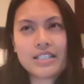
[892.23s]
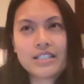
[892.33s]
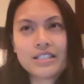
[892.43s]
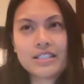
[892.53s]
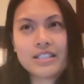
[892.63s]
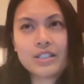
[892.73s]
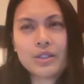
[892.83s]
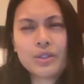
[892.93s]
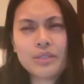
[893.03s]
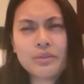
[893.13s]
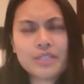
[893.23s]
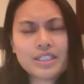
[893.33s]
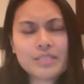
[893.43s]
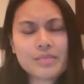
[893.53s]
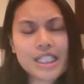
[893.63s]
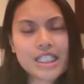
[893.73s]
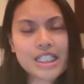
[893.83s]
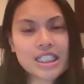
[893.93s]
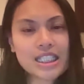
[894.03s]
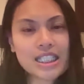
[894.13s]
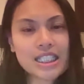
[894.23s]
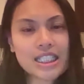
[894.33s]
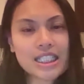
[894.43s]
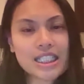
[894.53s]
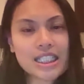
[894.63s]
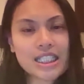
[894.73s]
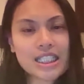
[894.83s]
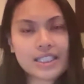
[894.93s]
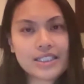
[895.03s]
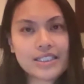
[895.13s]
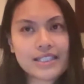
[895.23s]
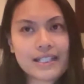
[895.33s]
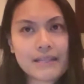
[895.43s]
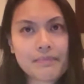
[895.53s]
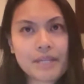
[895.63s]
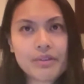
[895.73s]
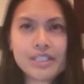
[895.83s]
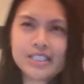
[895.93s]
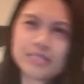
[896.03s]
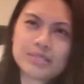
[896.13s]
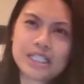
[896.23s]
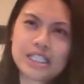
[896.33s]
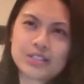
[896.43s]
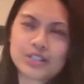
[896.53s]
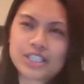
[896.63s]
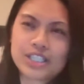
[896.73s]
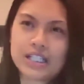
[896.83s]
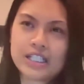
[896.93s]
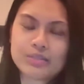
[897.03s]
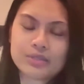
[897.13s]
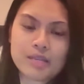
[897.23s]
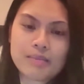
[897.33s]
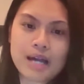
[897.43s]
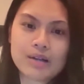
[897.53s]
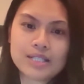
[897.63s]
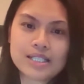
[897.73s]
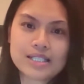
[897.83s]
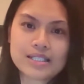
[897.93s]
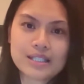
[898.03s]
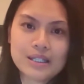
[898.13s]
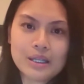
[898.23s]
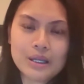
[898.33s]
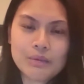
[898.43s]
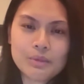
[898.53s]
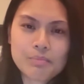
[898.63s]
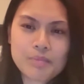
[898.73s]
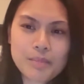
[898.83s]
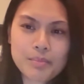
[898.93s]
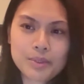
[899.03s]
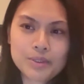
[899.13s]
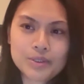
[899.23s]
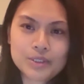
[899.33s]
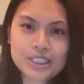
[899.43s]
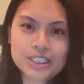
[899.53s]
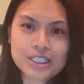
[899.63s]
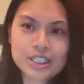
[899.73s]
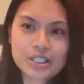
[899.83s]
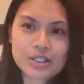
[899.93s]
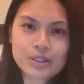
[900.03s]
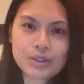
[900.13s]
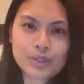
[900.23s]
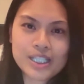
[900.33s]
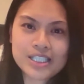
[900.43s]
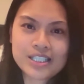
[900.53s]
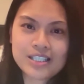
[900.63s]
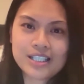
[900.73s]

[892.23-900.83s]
the only real temptation I get now is not really temptation or challenge when I'm out is when people start questioning